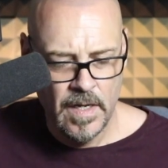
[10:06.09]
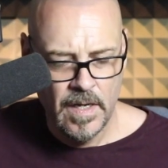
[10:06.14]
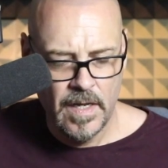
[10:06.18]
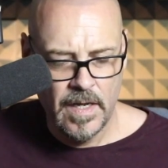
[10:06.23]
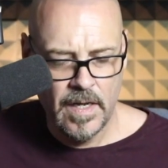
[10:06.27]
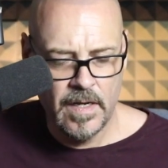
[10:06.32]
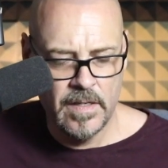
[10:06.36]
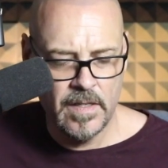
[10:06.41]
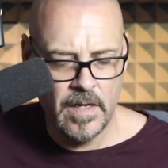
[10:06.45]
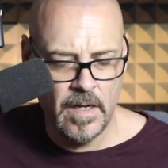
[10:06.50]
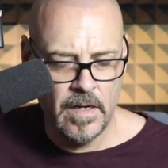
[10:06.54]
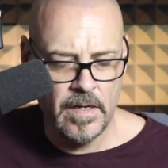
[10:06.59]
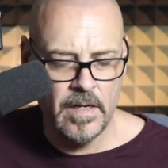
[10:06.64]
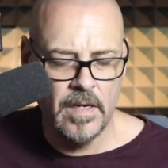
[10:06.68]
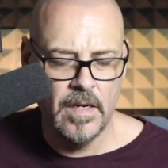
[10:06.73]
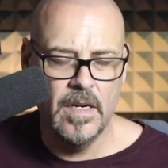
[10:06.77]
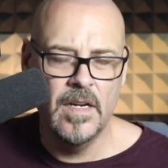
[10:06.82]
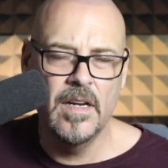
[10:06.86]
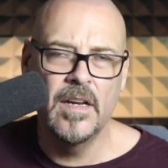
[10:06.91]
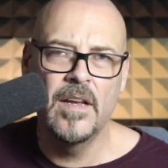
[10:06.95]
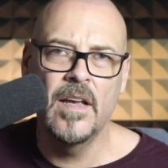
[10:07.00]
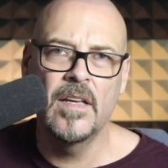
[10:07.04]
And
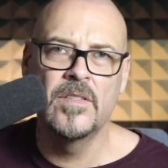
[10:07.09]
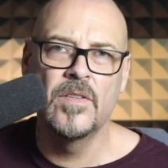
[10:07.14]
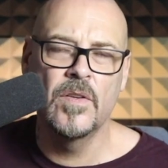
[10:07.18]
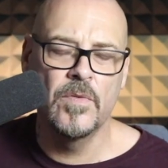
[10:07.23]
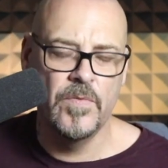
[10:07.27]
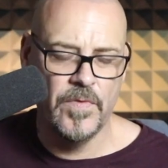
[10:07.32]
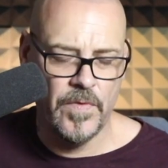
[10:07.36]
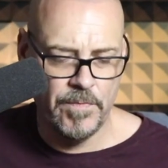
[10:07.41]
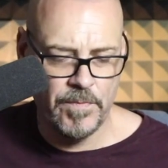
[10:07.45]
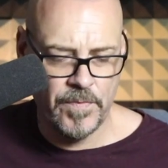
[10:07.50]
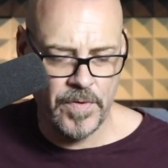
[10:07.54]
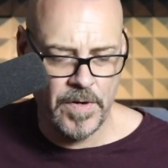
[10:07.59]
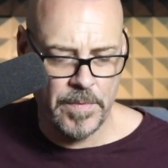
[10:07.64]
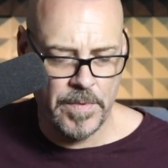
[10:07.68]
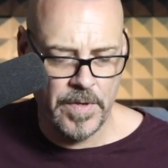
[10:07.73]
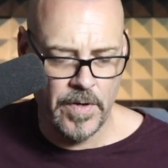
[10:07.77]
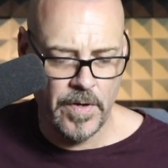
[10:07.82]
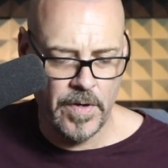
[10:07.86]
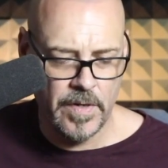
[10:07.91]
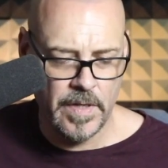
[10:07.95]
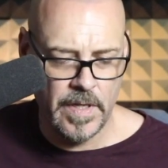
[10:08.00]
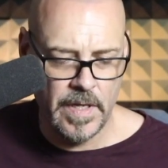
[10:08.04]
as you've probably
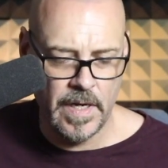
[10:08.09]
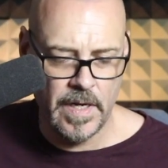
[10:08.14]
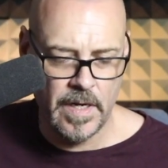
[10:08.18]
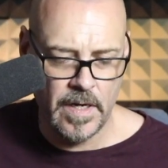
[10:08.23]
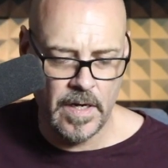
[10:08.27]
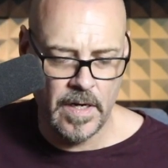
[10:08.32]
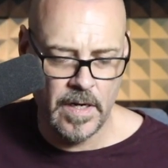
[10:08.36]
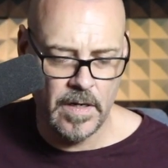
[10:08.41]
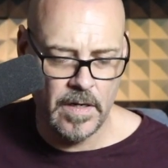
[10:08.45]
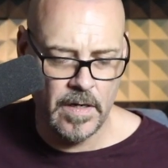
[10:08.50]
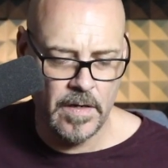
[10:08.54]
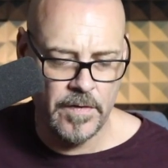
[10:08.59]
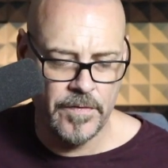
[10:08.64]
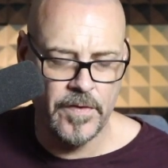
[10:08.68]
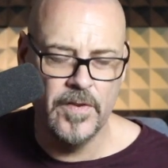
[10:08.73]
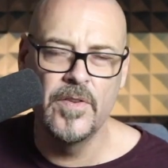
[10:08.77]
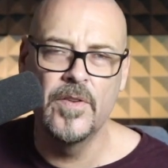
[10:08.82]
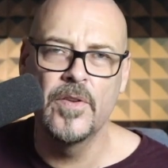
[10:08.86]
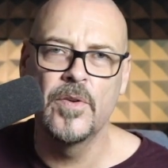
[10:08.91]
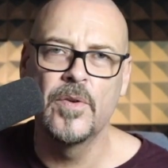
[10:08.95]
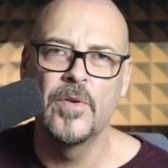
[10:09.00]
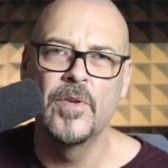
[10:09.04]
heard there, I often
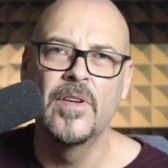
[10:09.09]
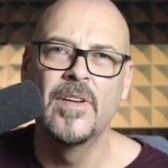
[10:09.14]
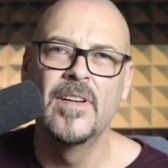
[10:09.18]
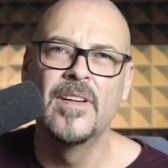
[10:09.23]
do.